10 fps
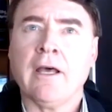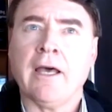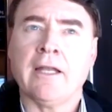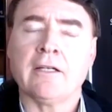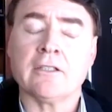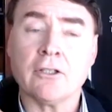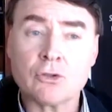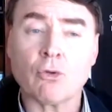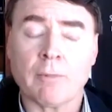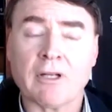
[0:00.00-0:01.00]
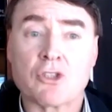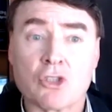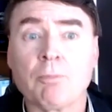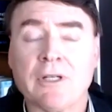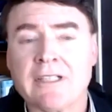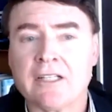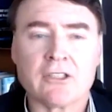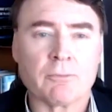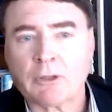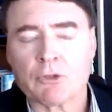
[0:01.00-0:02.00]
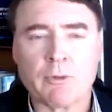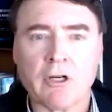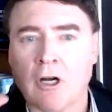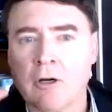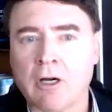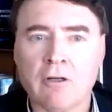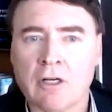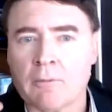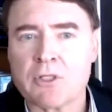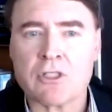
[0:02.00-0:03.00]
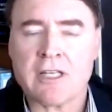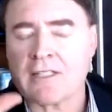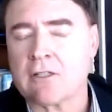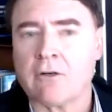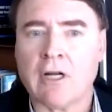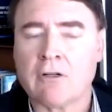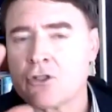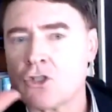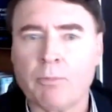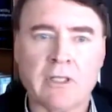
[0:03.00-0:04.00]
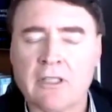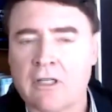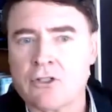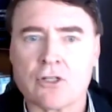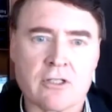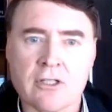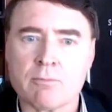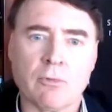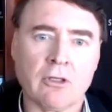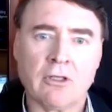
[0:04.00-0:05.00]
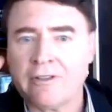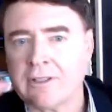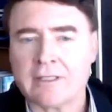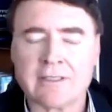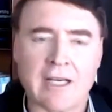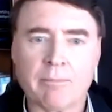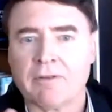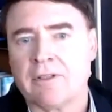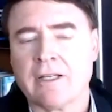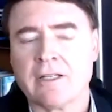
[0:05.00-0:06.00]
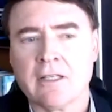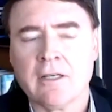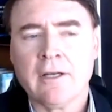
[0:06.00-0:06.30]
and not talk about super intelligent, because we're obsessed around super intelligence, this monolithic type of thing.